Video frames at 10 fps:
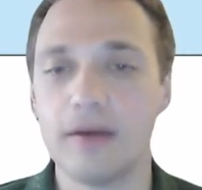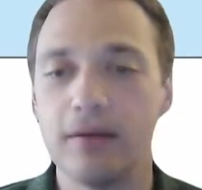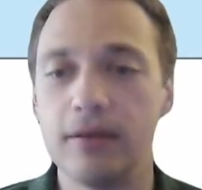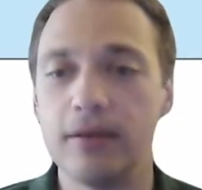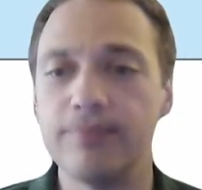
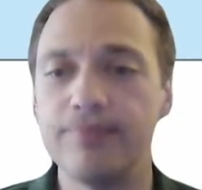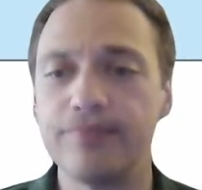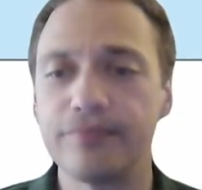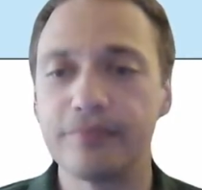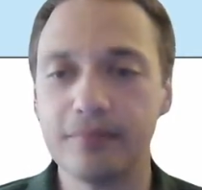Um,
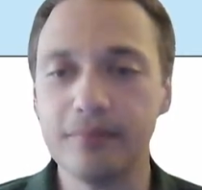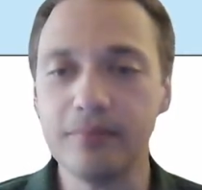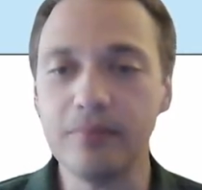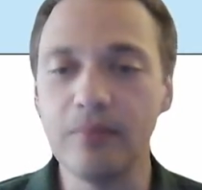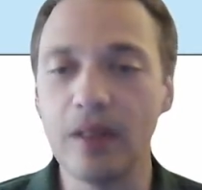
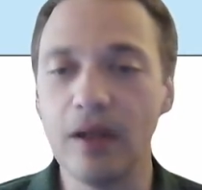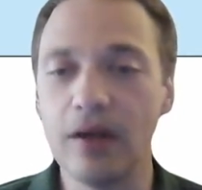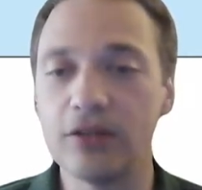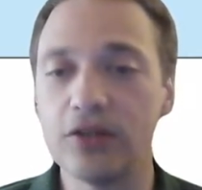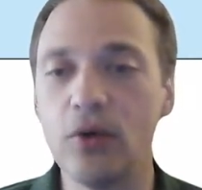
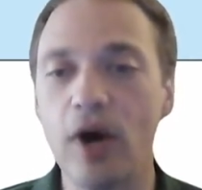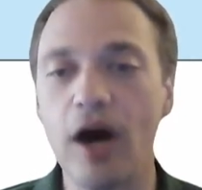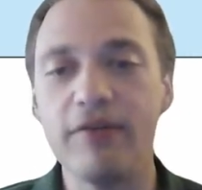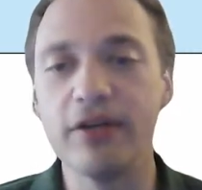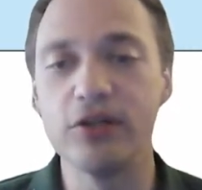so A
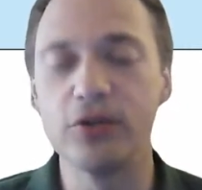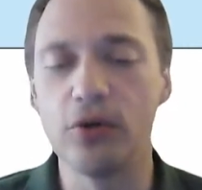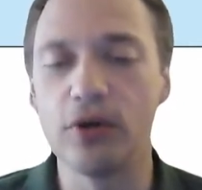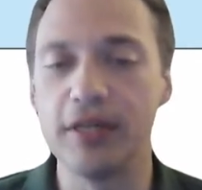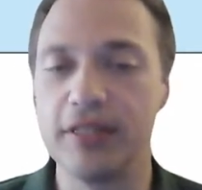V I
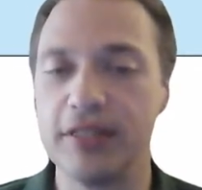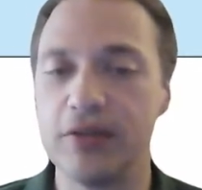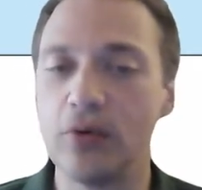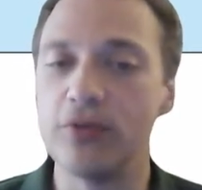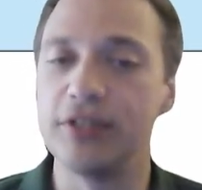controller
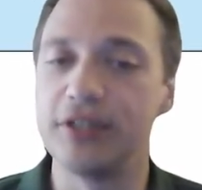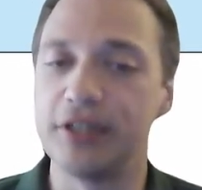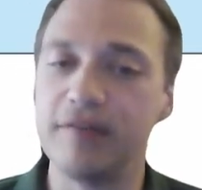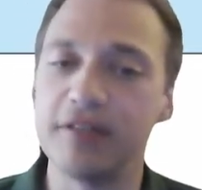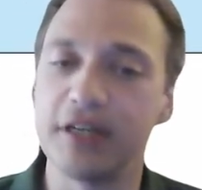installs the
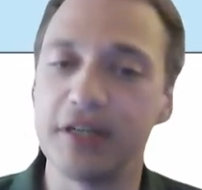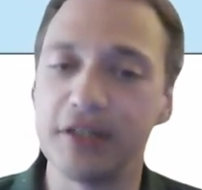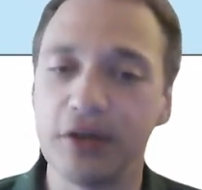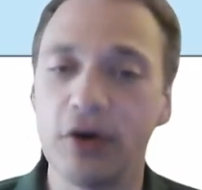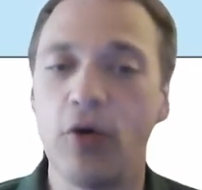service
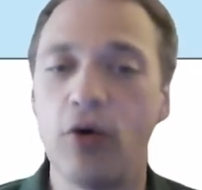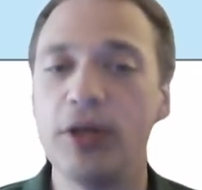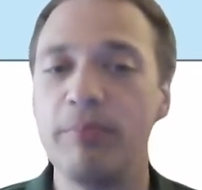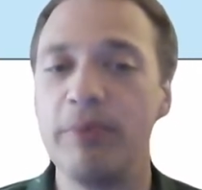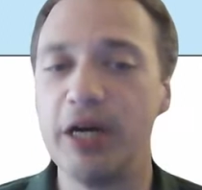engine on
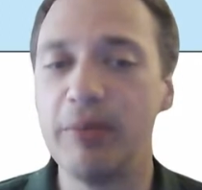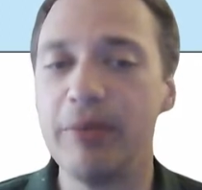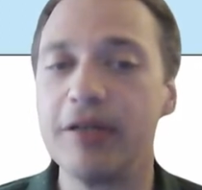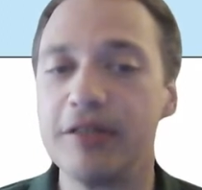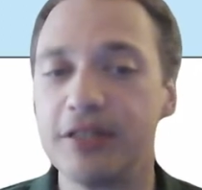a bare
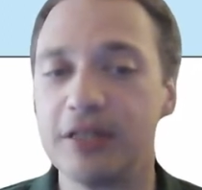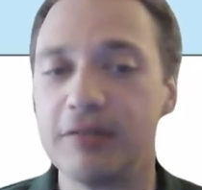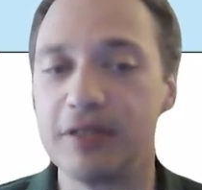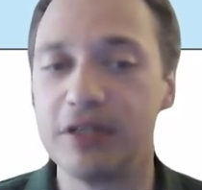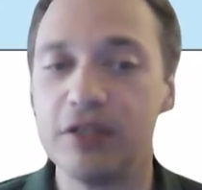metal
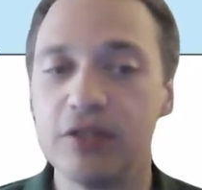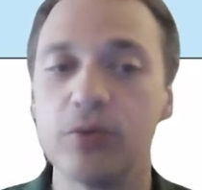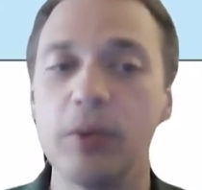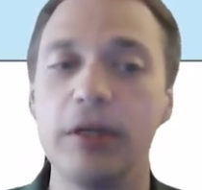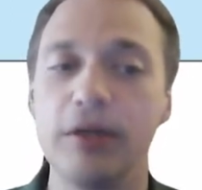server
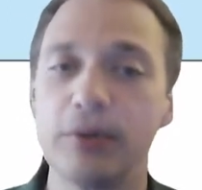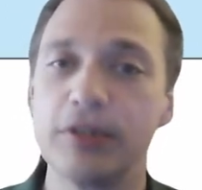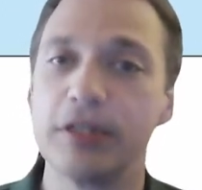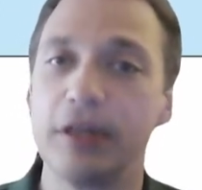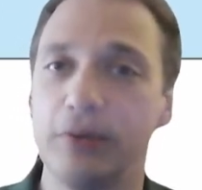through a Linux
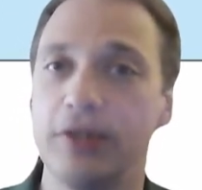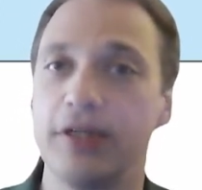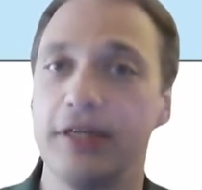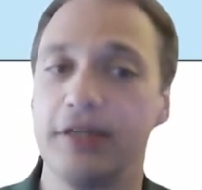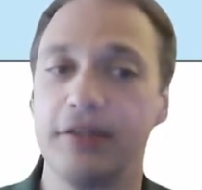cloud
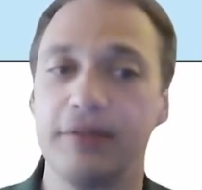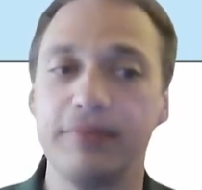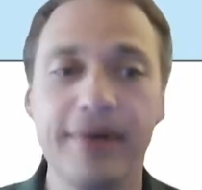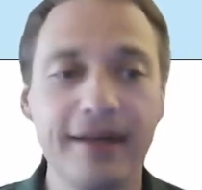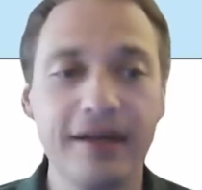connector.
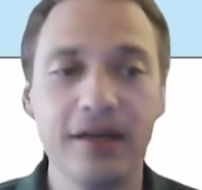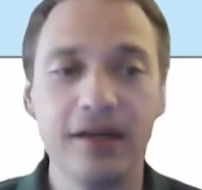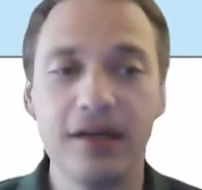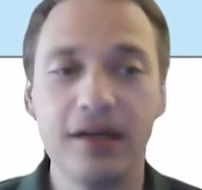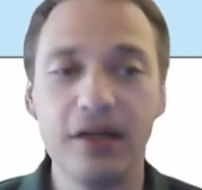
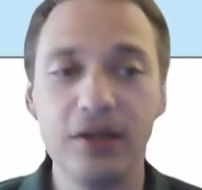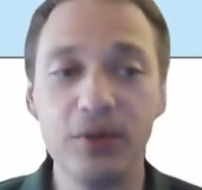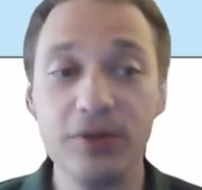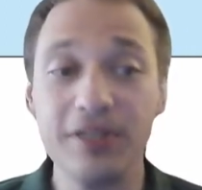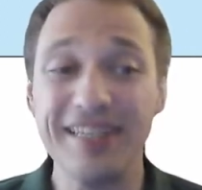Uh, it
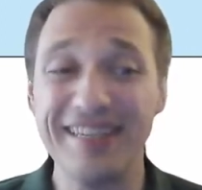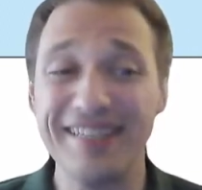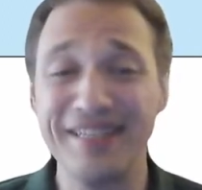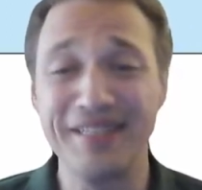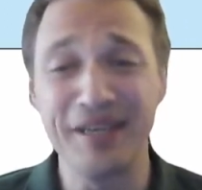uses S
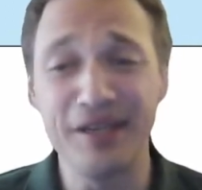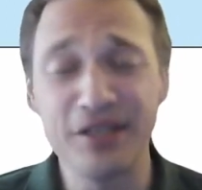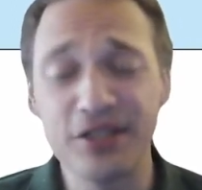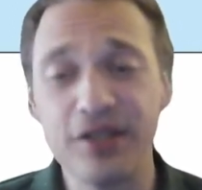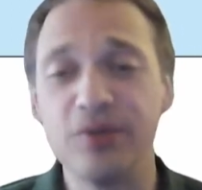S
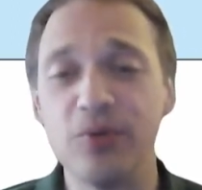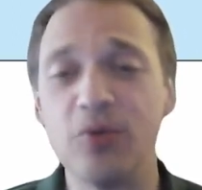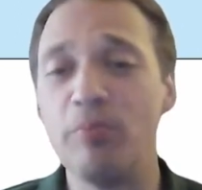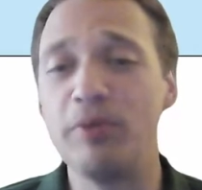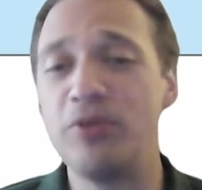H to
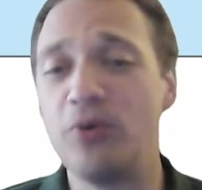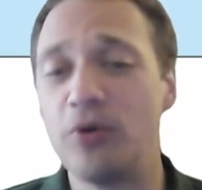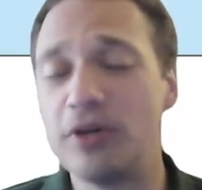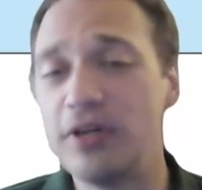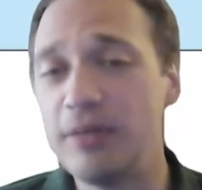copy
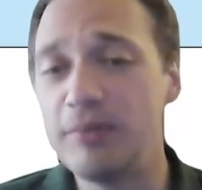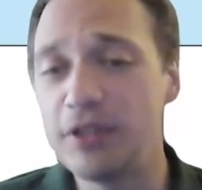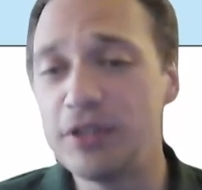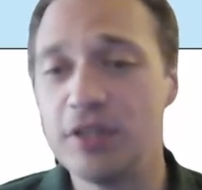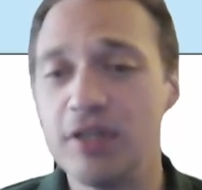Docker
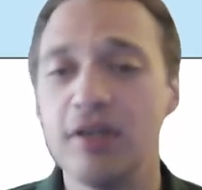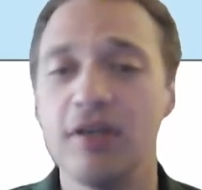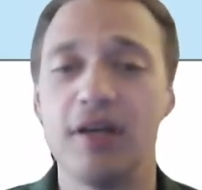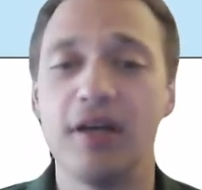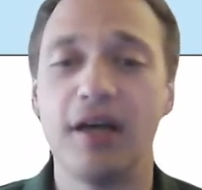image
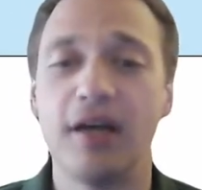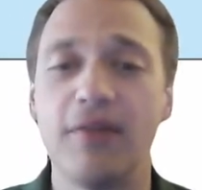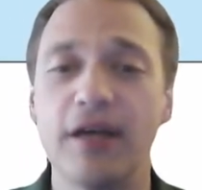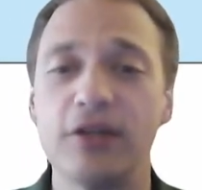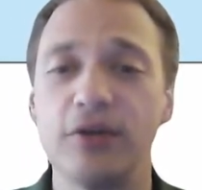and
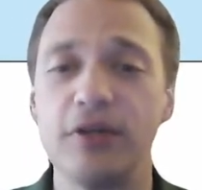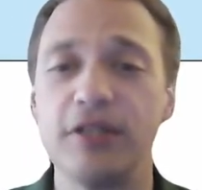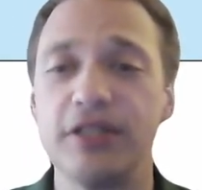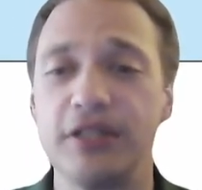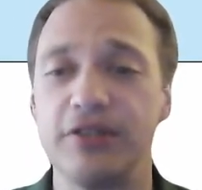actually
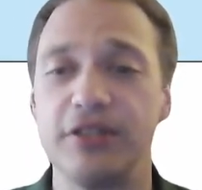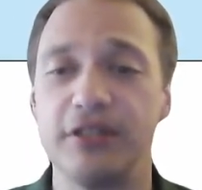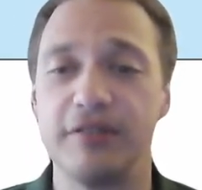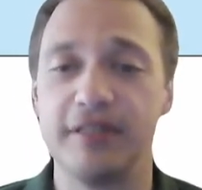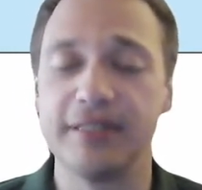start the
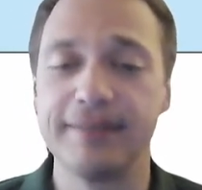service.